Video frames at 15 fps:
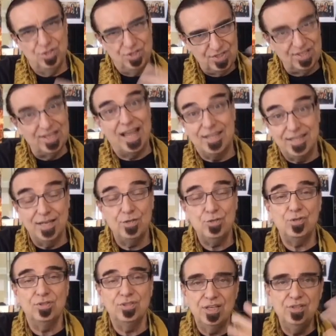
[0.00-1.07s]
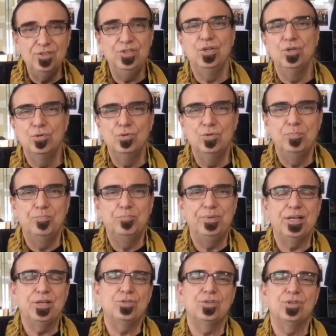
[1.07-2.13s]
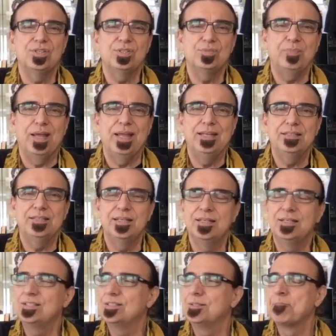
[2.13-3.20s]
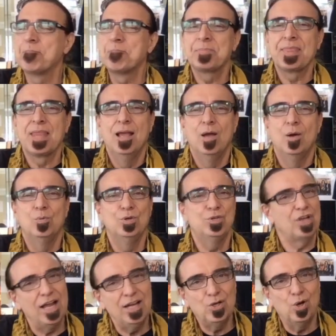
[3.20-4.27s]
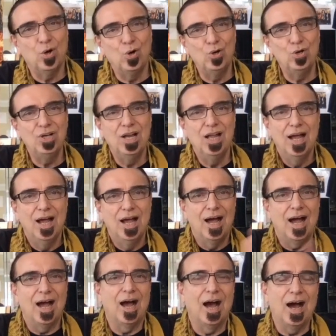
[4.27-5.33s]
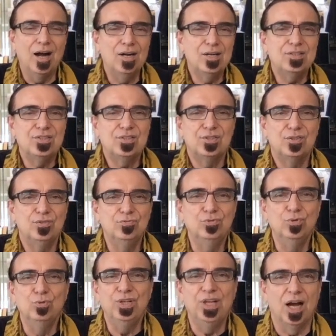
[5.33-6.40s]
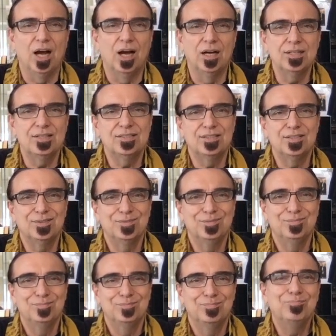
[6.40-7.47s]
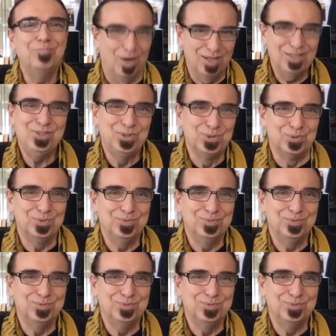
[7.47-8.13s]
is additional new pictures, paintings, which I call Art Rudy Art Part 2.